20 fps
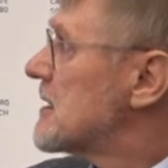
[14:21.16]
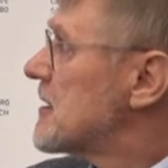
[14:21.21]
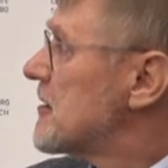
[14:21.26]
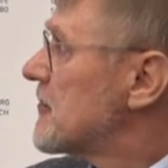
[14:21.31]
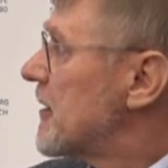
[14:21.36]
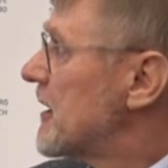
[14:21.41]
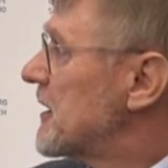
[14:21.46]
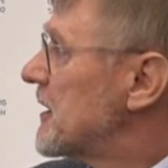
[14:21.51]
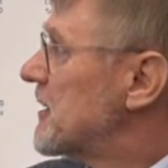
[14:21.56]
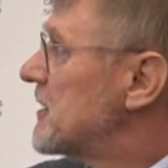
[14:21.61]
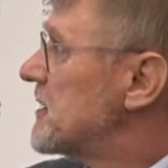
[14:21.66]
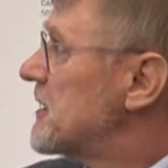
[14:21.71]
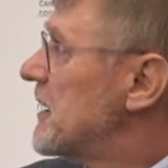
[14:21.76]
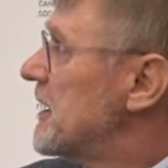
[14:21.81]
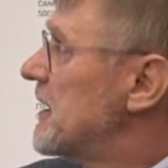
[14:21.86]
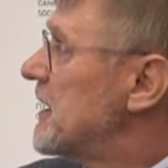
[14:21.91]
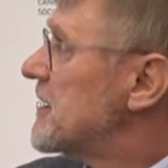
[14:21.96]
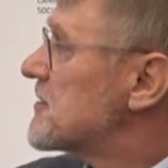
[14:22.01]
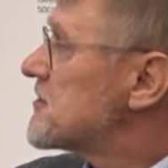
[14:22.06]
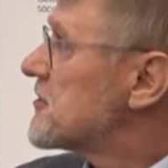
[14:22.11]
But it,
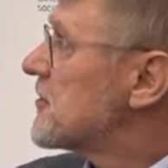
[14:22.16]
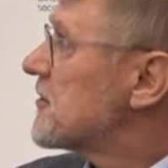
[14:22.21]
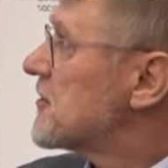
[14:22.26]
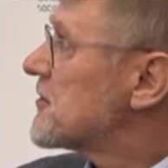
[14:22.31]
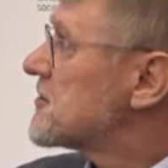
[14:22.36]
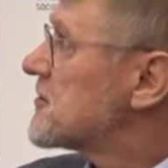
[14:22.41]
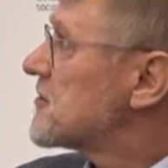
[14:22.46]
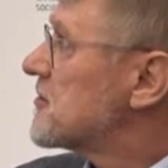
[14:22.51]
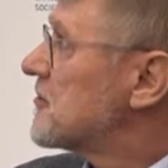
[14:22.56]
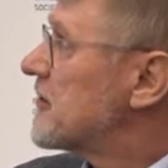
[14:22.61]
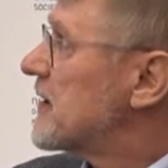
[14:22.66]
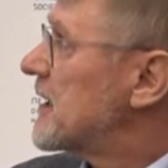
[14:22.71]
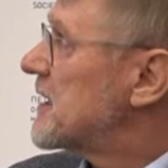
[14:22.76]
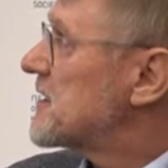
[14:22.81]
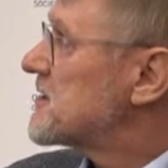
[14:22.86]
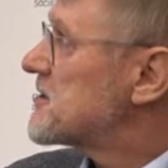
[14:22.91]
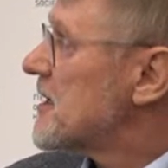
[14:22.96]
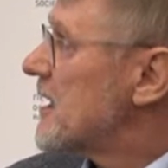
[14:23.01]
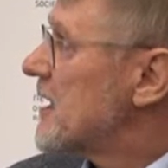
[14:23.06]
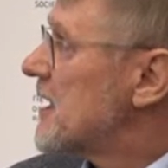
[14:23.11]
it is also very
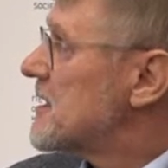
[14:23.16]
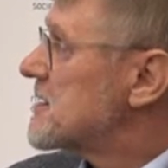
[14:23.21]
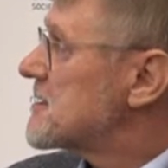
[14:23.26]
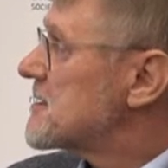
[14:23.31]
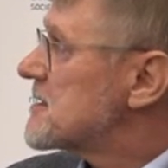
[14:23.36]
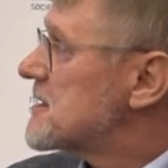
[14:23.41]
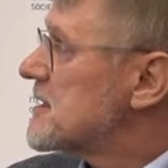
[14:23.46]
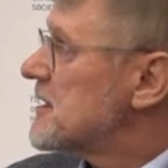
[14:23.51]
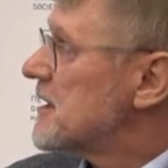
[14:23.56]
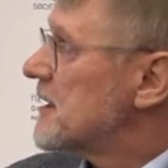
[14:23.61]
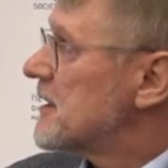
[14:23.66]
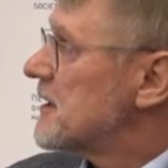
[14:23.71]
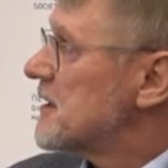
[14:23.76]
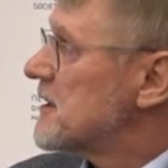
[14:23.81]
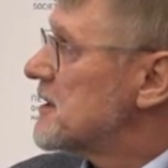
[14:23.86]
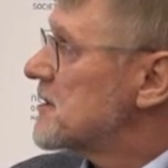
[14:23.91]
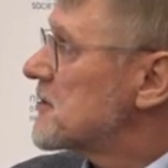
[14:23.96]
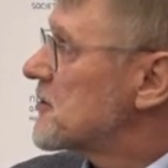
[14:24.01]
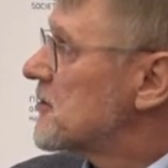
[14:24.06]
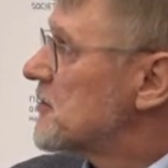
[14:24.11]
challenging. It
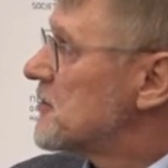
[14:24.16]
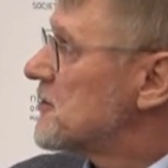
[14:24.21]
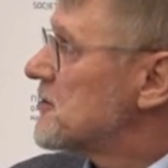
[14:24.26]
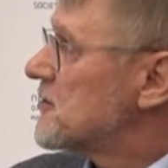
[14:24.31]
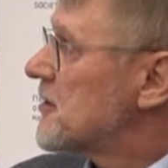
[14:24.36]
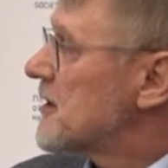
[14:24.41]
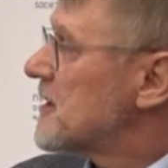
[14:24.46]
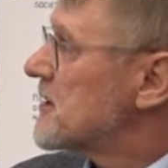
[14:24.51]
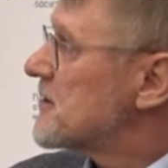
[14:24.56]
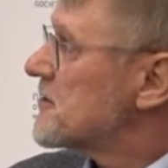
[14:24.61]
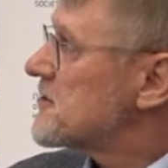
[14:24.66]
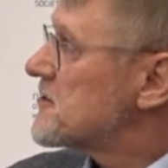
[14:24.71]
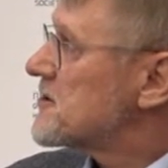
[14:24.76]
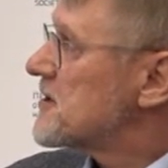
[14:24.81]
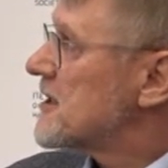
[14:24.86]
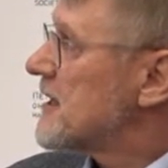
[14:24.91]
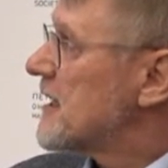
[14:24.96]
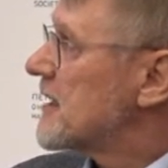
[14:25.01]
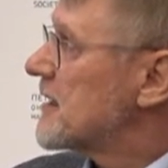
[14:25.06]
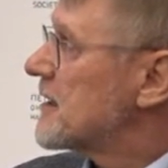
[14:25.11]
is good to
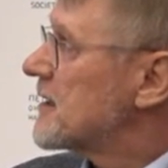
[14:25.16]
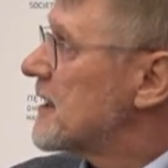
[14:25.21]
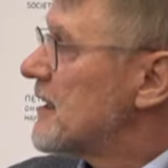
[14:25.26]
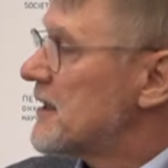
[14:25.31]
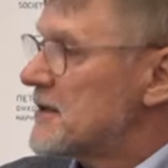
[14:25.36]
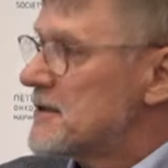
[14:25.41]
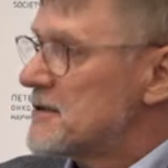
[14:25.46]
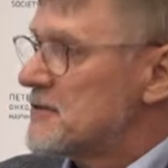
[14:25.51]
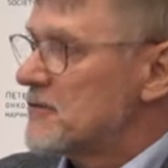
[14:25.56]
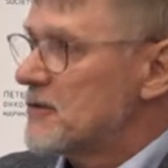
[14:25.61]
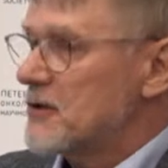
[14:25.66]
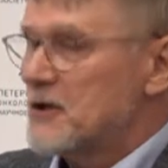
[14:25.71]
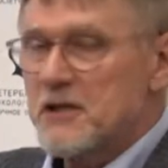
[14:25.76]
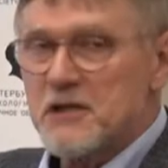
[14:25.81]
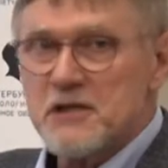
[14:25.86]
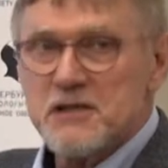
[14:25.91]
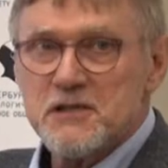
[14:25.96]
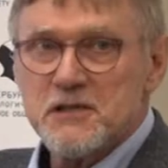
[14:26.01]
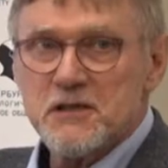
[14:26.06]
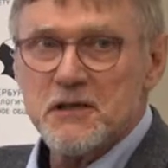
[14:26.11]
understand that what
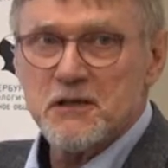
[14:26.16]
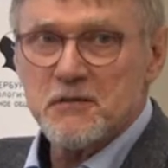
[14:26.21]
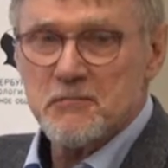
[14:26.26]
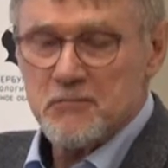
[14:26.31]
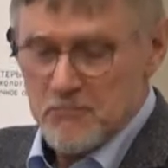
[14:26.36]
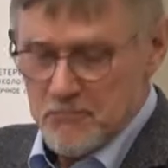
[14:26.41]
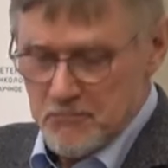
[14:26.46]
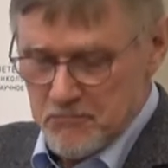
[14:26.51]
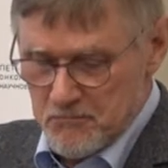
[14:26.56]
is the